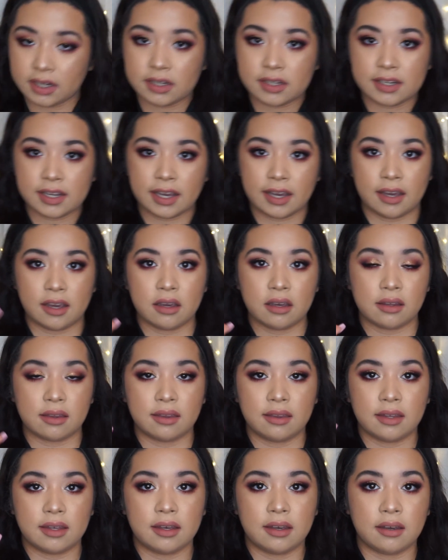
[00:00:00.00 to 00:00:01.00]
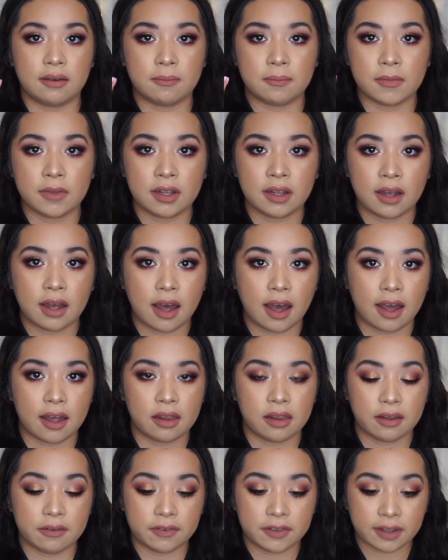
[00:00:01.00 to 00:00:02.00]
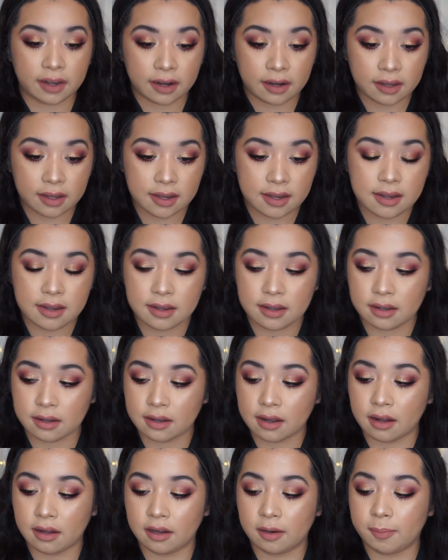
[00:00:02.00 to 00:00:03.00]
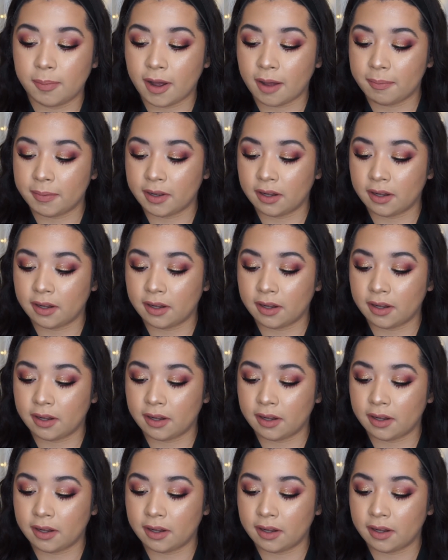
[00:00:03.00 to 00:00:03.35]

going to take the I Love Sadie ColourPop